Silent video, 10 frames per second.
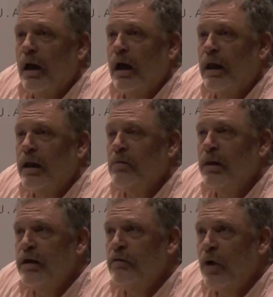And I
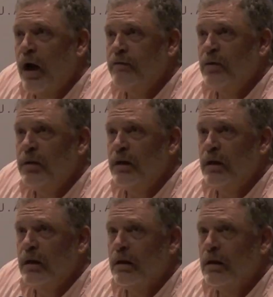believe you have to
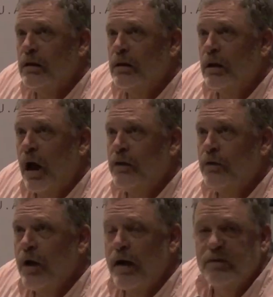be, either
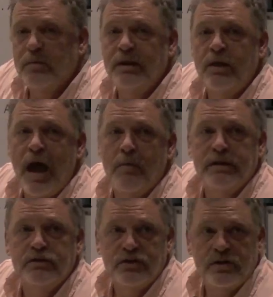you have to be
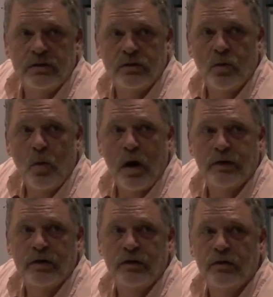damaged to
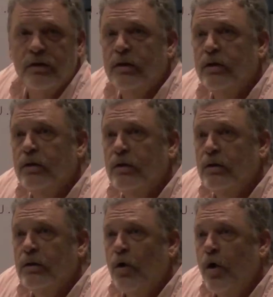want it,
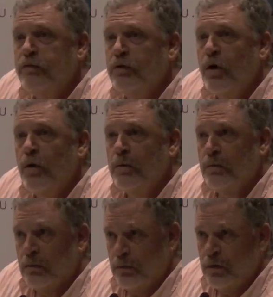or if you
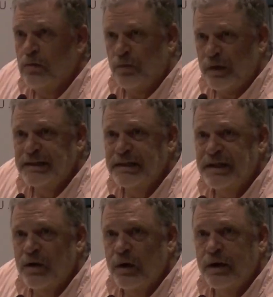don't
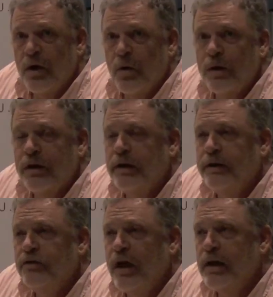necessarily know what it
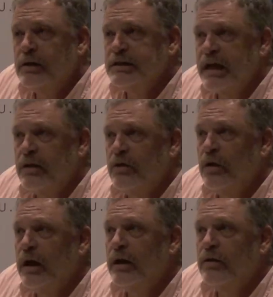entails and you
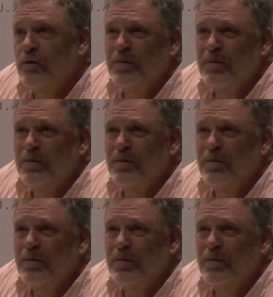get it, you